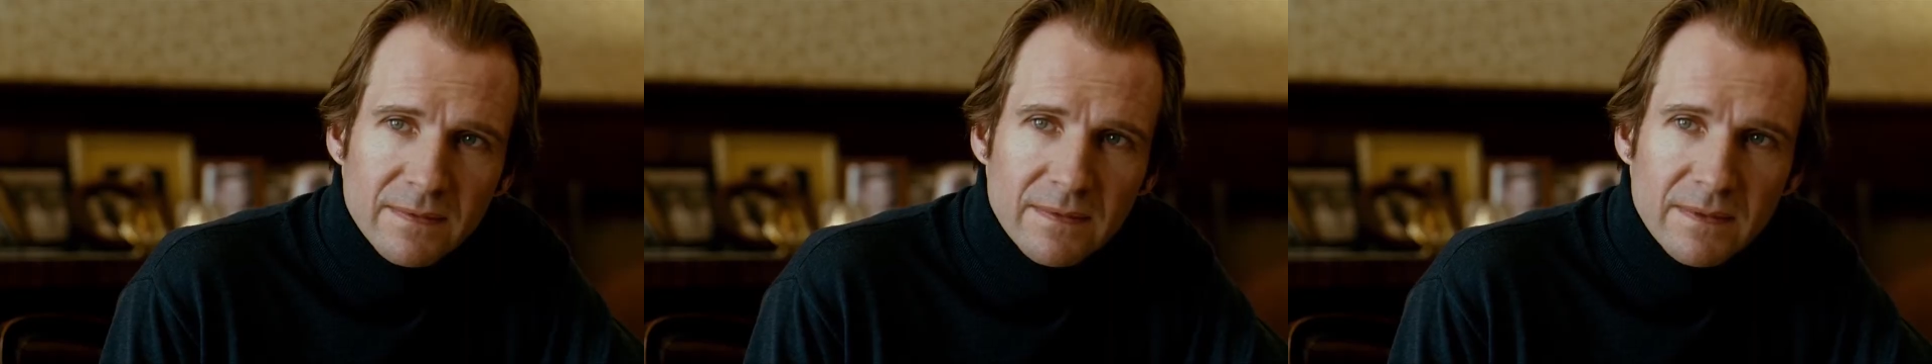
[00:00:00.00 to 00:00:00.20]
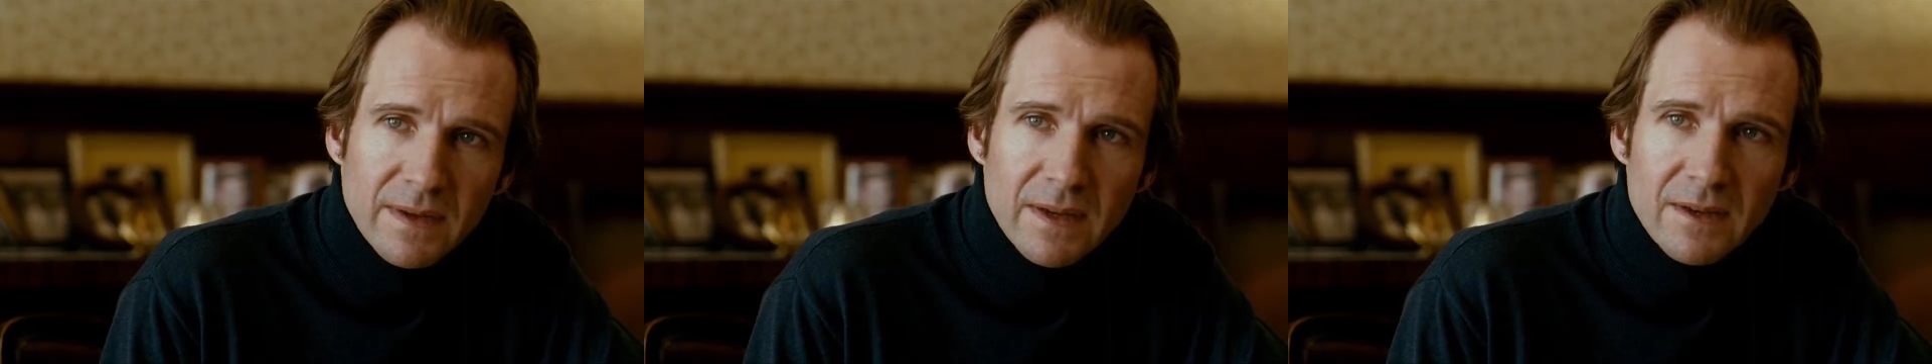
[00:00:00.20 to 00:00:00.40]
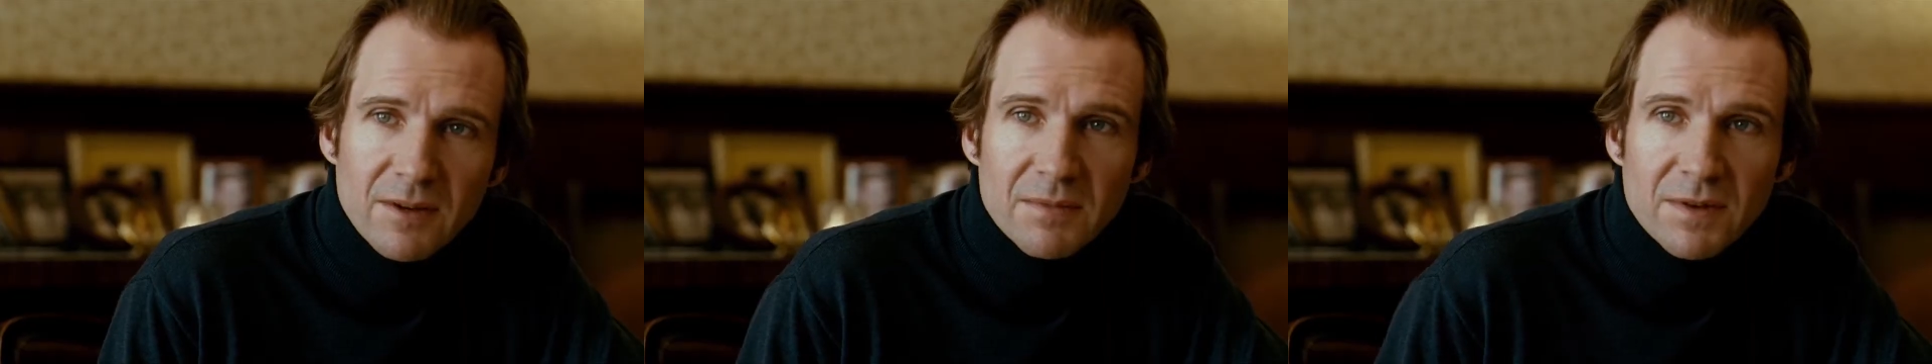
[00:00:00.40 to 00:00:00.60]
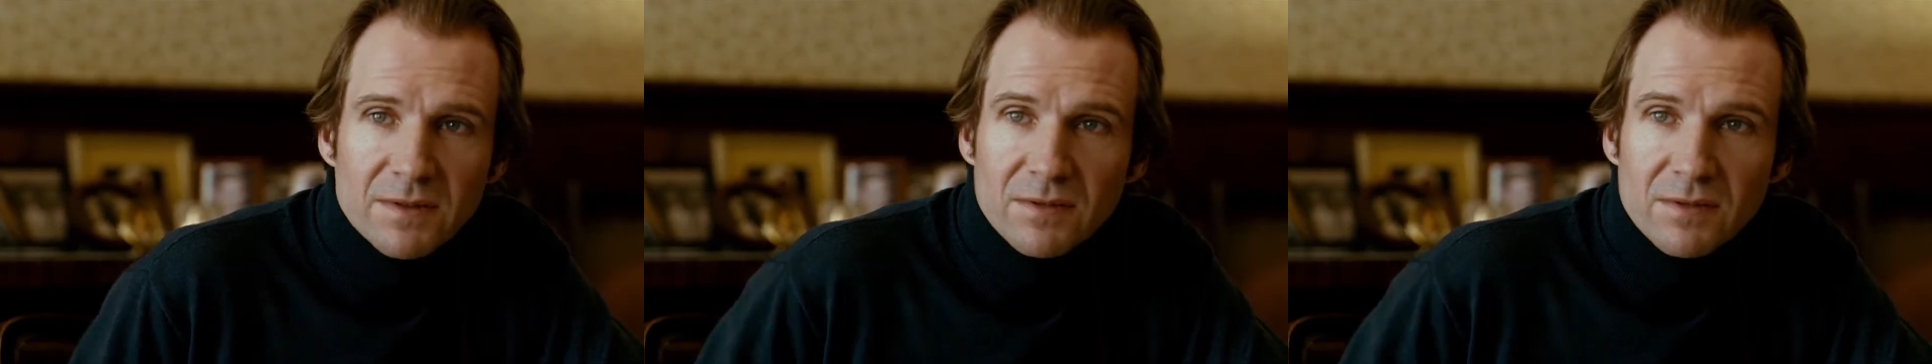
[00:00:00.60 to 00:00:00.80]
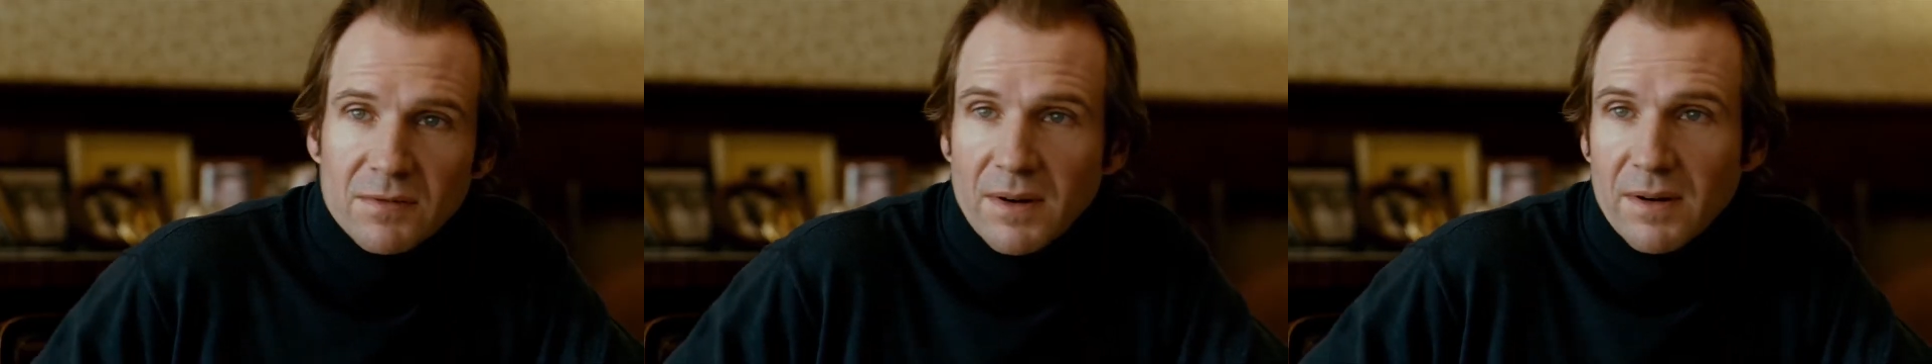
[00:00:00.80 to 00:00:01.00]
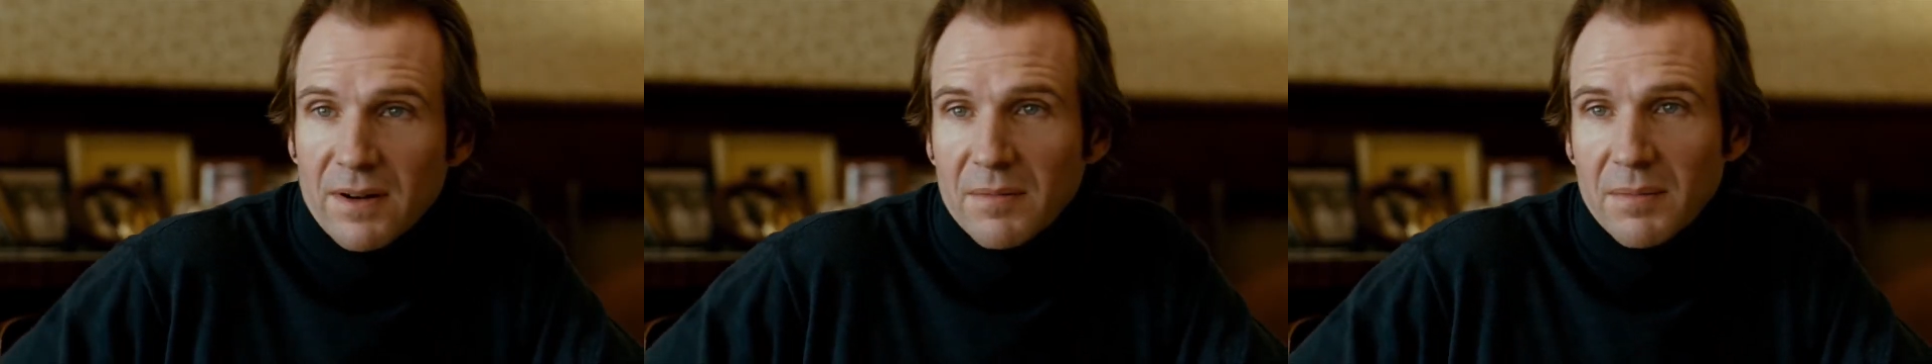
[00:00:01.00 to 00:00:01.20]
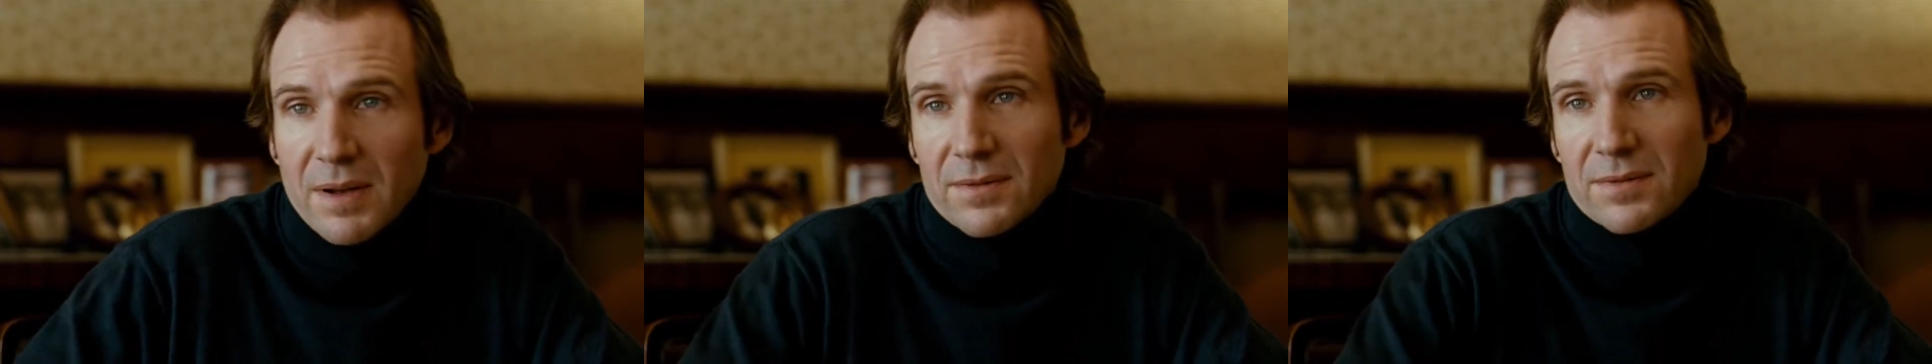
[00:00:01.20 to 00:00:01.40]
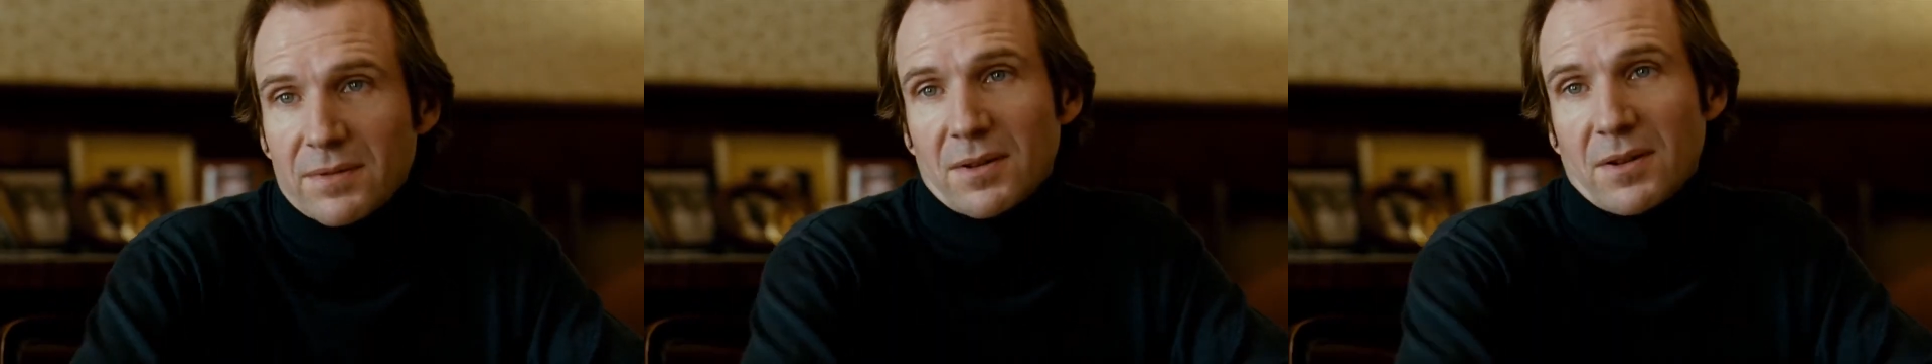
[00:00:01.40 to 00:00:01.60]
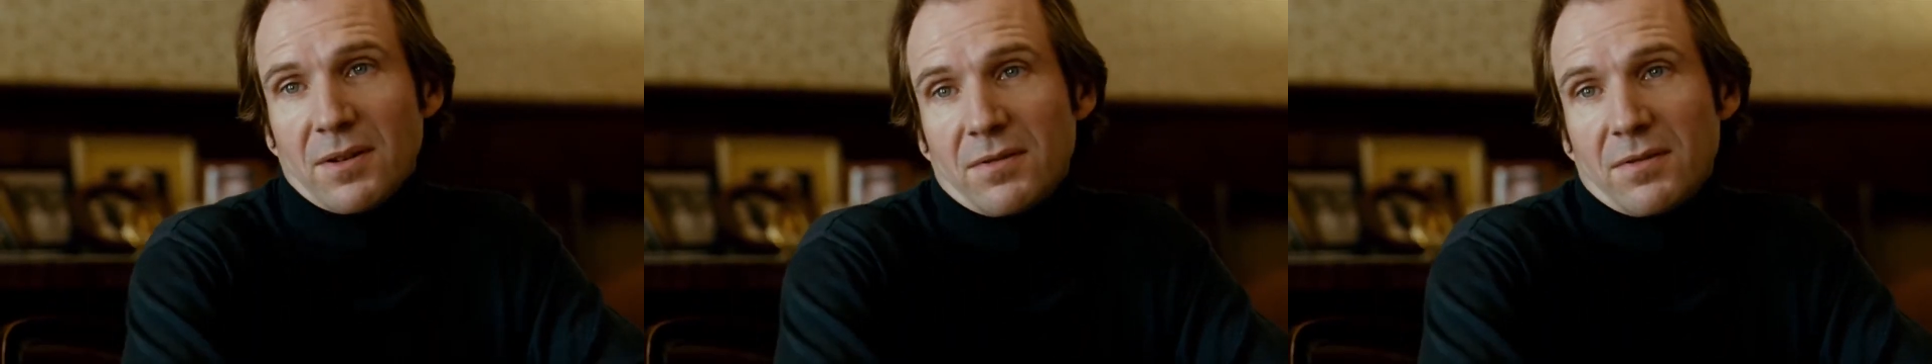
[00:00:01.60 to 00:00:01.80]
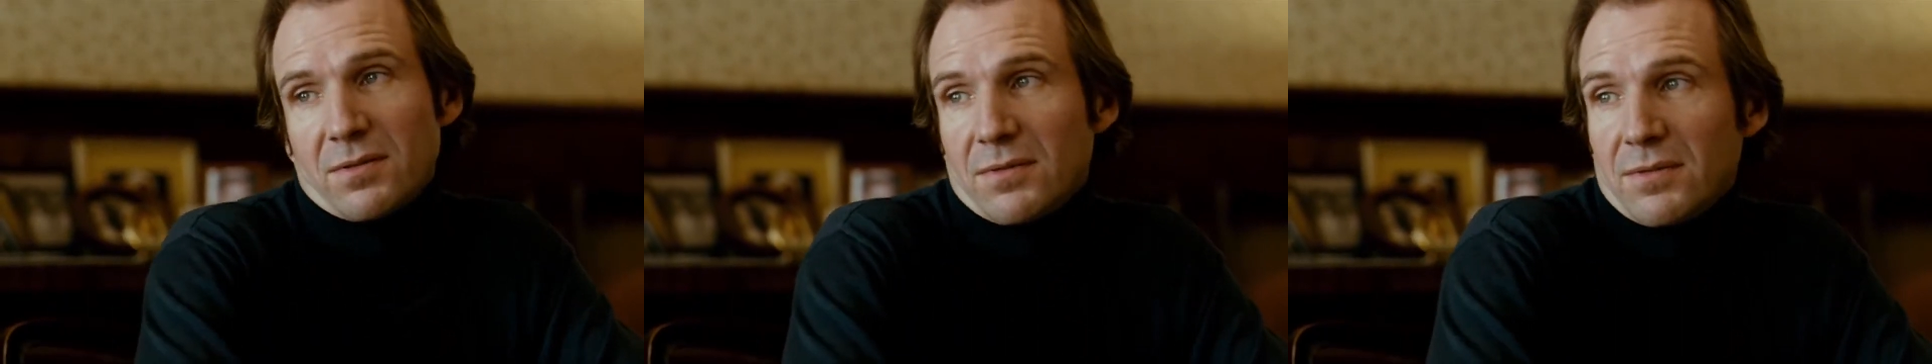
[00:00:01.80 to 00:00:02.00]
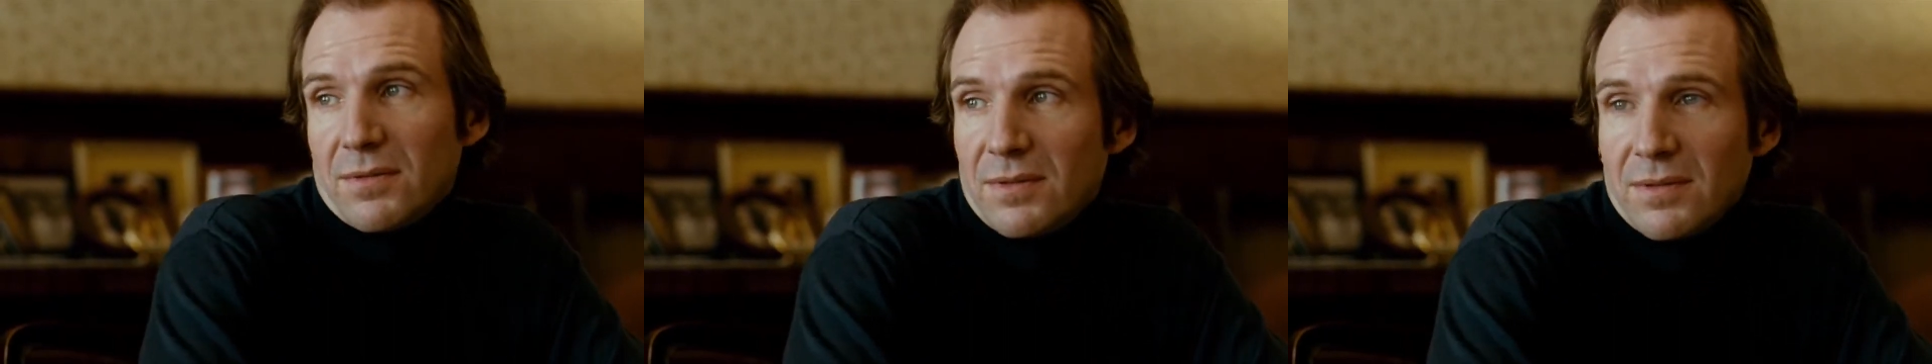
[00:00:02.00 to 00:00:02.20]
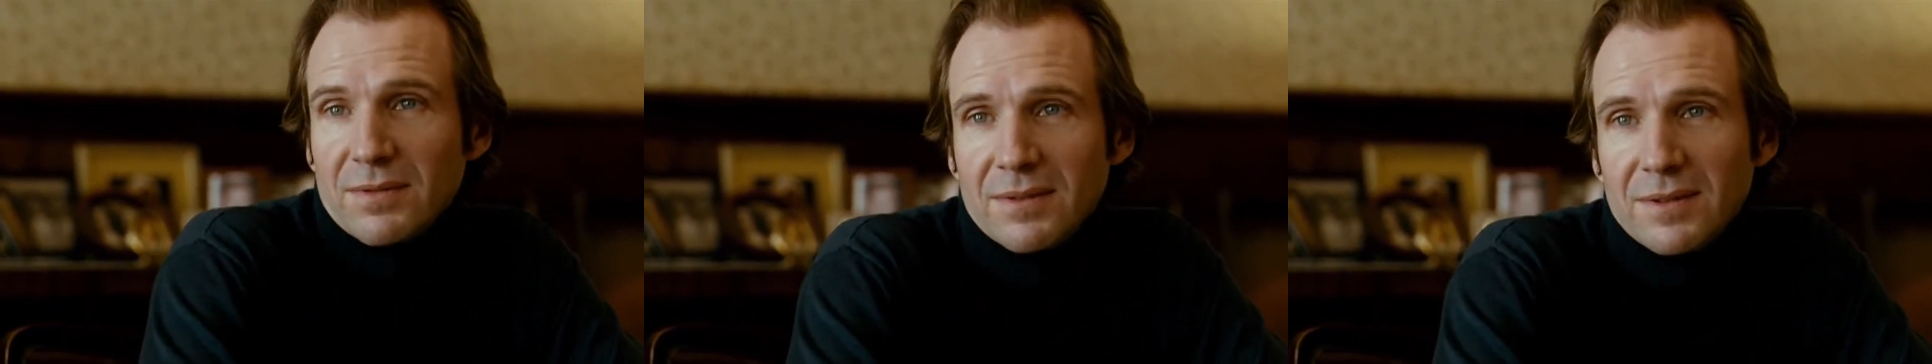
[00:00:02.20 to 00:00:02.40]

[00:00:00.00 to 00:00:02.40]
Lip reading: Not anymore when he finds out that she was a